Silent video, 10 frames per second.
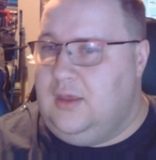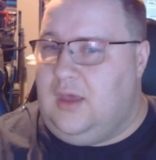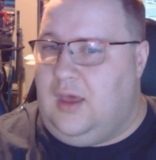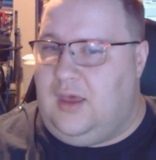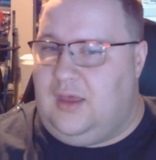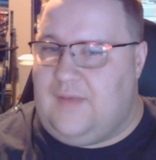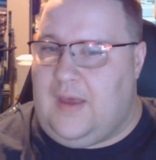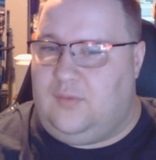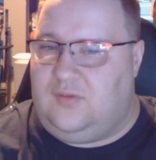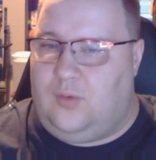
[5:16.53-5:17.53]
And
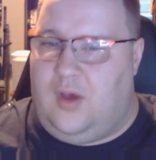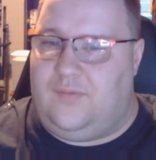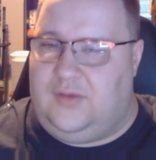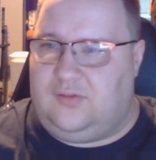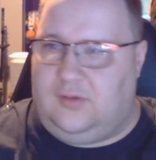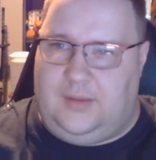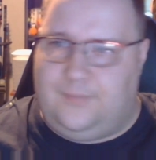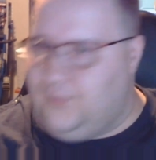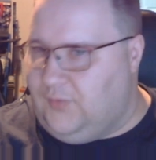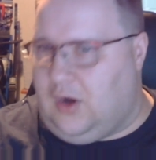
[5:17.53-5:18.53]
that was obviously,
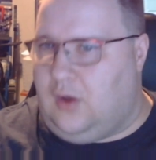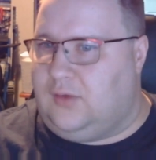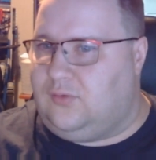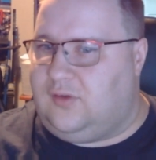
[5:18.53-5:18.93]
I